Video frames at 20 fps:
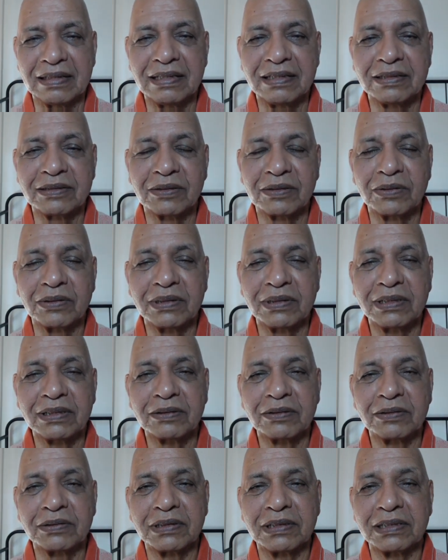is
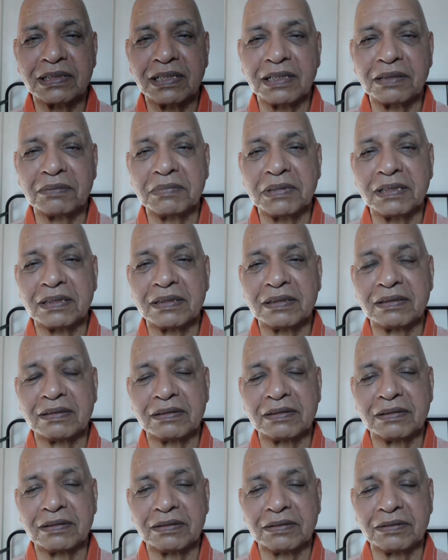going to determine
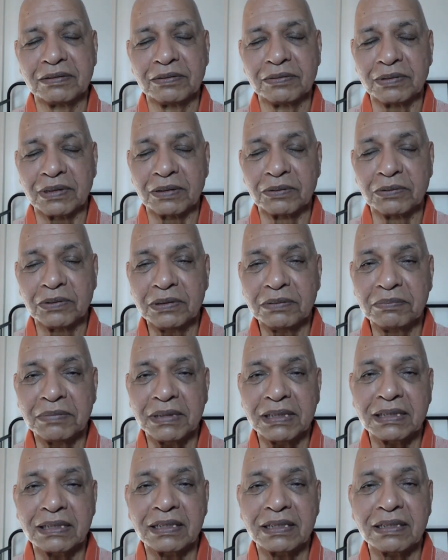to a good
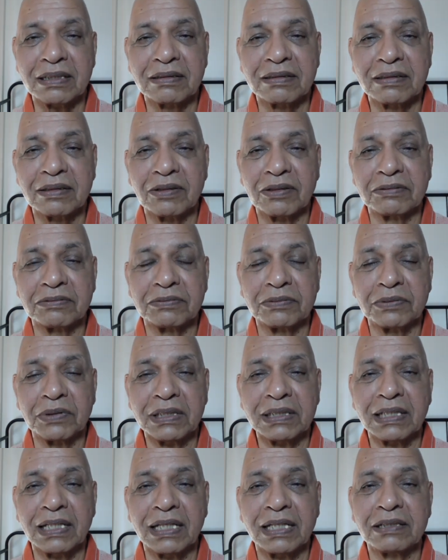measure of
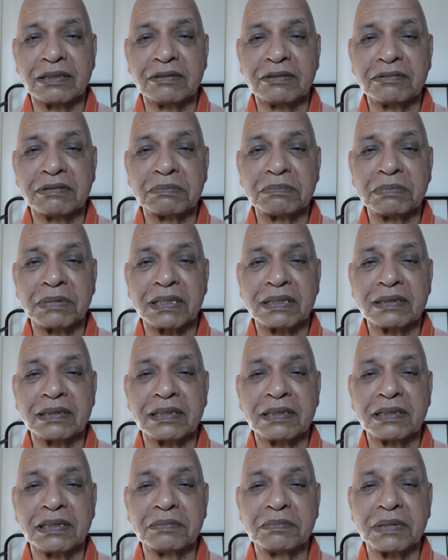what kind of a
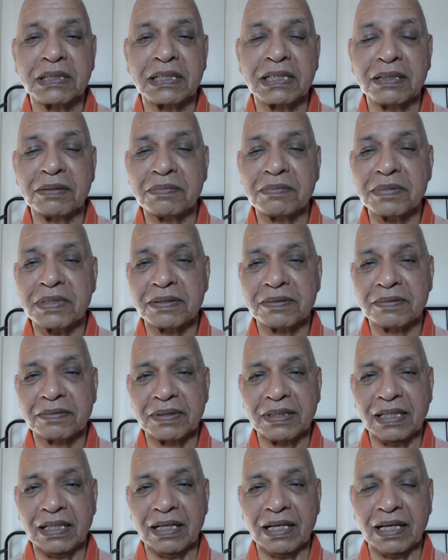person he becomes
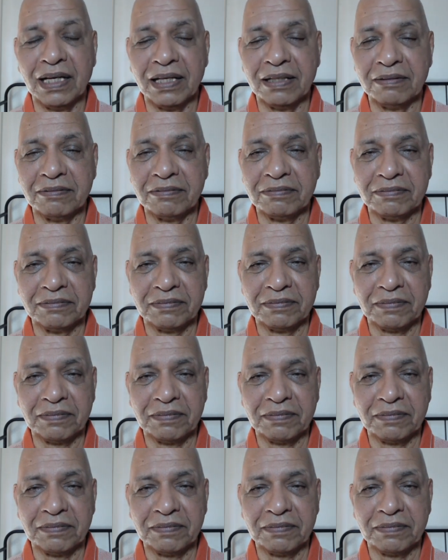in life.